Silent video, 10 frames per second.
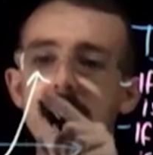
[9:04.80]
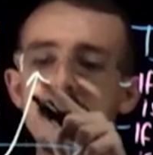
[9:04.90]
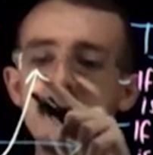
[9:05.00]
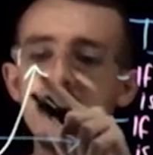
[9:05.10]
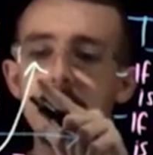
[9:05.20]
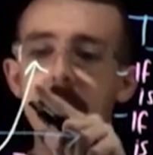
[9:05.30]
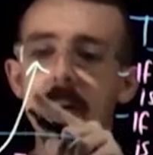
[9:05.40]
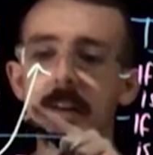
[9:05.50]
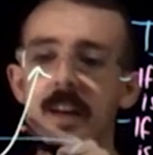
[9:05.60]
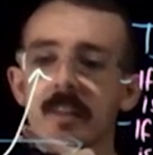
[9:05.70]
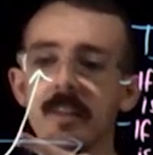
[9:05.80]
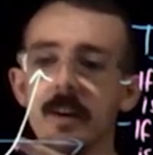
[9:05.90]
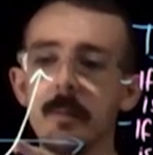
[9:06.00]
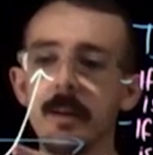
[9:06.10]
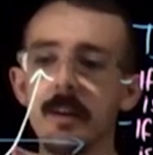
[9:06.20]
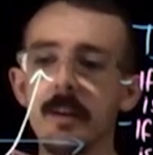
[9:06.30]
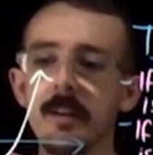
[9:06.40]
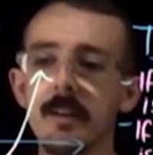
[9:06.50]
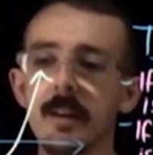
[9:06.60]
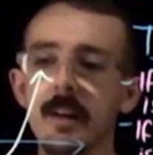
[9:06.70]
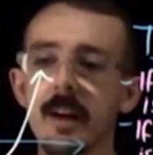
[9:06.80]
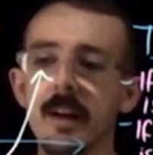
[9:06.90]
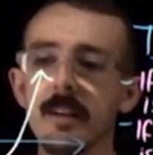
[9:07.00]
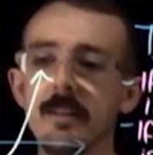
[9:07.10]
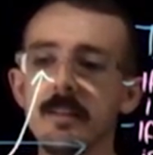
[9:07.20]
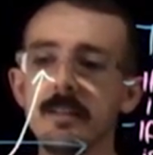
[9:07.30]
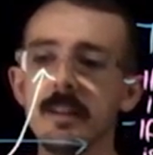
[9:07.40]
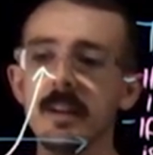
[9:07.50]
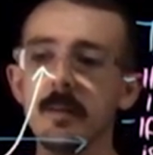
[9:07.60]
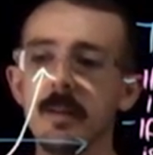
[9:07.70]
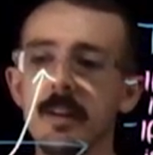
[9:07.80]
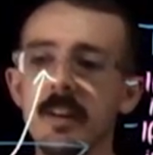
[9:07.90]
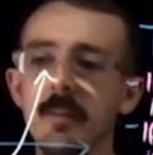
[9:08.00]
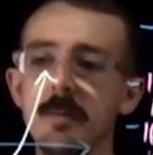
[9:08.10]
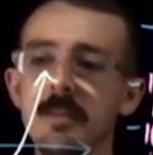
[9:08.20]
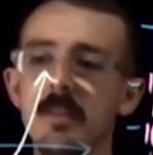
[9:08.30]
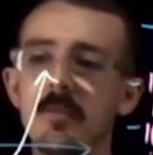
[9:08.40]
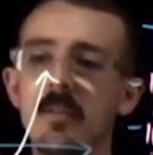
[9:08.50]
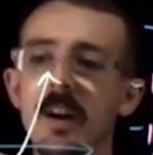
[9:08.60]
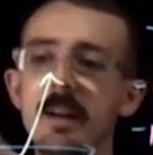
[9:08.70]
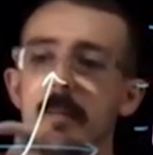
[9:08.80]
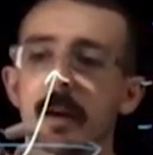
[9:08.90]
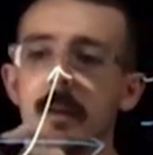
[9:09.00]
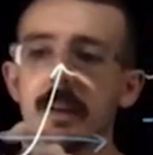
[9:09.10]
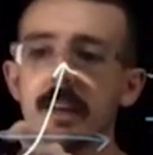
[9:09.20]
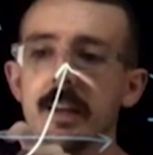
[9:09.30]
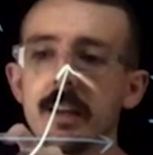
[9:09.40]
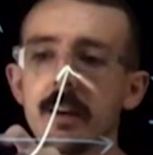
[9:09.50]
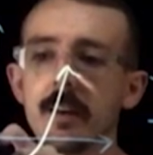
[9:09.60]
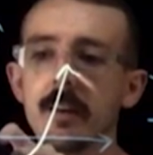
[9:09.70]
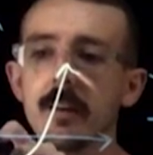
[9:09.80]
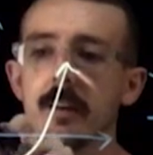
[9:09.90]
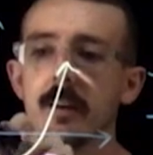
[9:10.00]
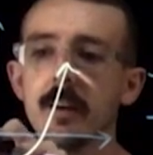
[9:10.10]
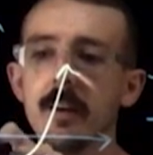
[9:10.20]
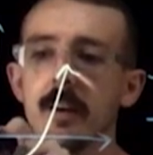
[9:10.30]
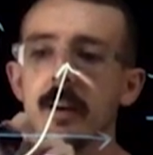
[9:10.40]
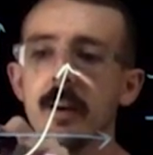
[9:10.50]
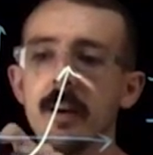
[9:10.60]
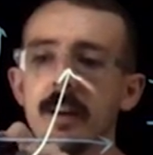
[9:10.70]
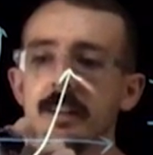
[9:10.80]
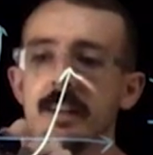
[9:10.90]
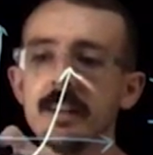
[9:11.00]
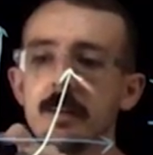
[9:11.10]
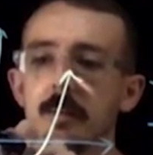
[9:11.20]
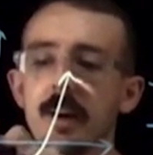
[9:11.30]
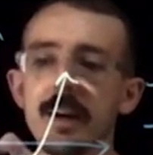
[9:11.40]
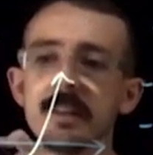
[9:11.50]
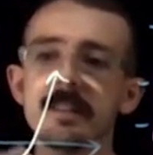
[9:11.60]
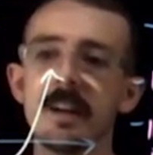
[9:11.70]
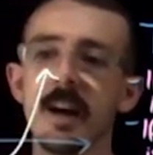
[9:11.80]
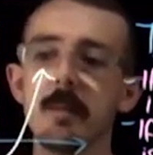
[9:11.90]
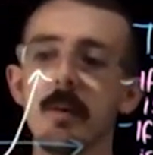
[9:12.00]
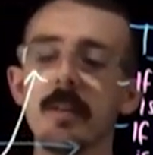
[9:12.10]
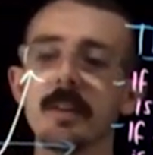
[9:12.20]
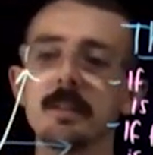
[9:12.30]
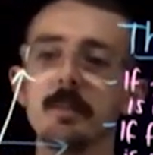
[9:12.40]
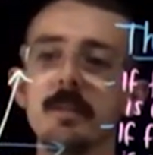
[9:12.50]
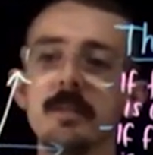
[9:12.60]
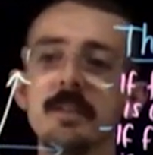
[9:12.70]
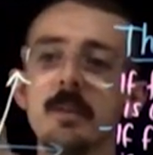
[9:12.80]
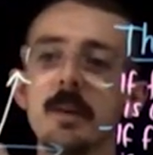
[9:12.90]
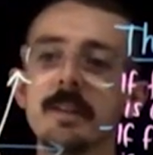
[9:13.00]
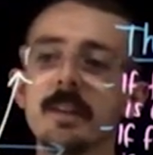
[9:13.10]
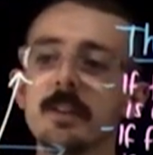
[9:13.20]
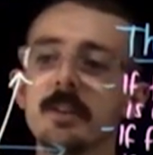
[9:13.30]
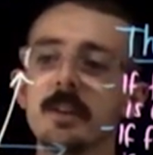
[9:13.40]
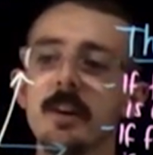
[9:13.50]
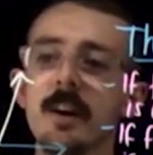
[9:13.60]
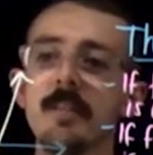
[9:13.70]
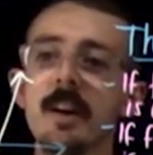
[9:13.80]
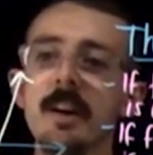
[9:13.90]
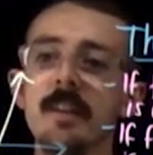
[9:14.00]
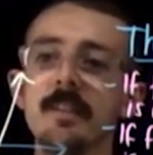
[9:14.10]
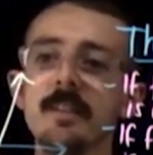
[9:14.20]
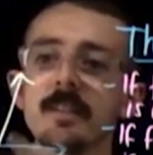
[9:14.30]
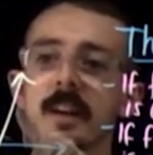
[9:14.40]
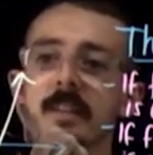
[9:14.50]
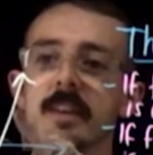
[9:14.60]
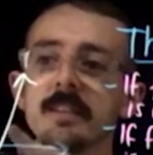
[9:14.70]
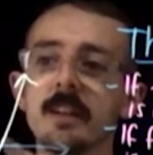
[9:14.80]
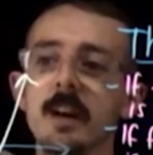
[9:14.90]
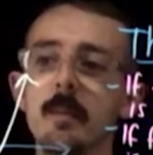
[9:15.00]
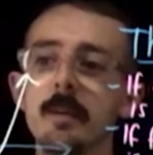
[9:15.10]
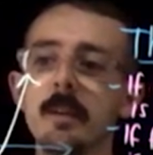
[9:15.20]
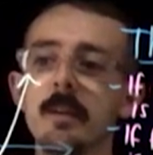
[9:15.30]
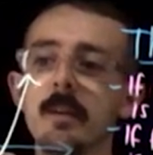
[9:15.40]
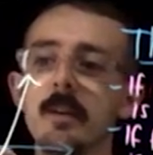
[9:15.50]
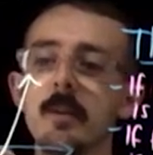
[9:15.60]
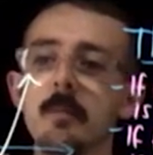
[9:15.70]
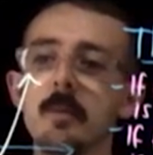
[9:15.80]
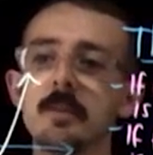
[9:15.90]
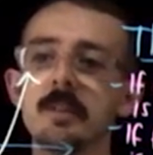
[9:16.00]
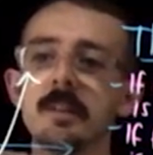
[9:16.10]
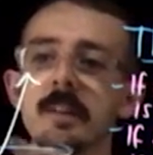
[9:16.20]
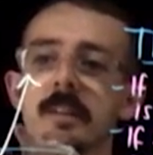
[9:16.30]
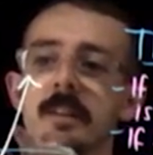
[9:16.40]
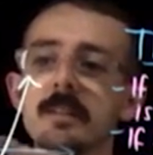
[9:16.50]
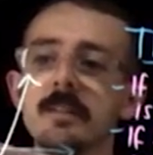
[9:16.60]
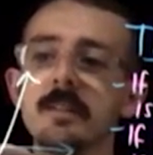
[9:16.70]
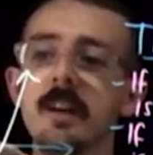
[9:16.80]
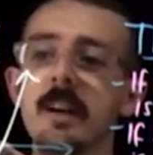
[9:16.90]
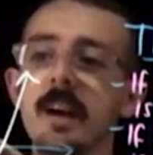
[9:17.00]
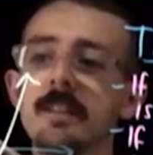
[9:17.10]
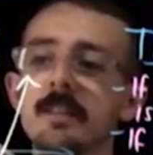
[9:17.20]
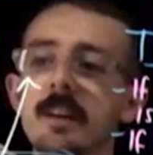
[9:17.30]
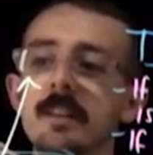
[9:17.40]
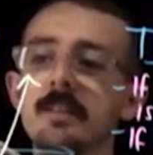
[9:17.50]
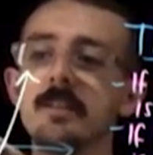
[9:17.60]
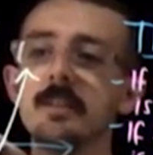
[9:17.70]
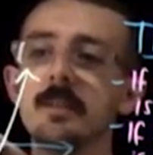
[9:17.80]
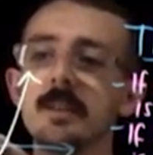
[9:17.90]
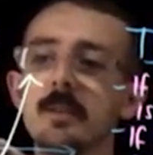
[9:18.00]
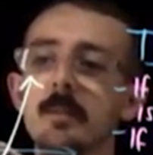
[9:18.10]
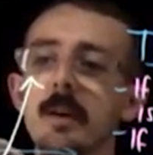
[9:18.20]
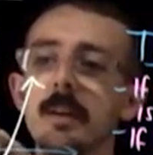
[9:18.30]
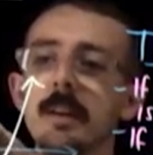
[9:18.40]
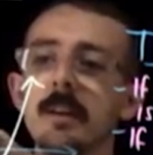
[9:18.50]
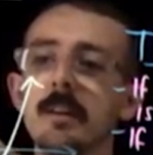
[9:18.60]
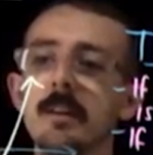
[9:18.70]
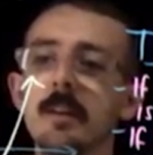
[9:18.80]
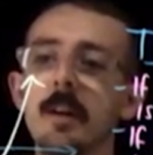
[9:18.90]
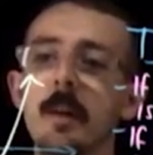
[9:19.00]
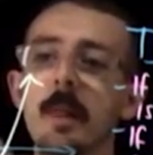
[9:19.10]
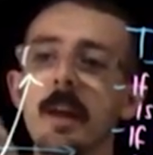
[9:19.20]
it looks like I'm concave up here, and it looks like I'm concave up until right about here. And it takes some practice to eyeball this, but if you see where I sectioned it off, this kind of has a cupping motion like this, and as soon as you get to about here,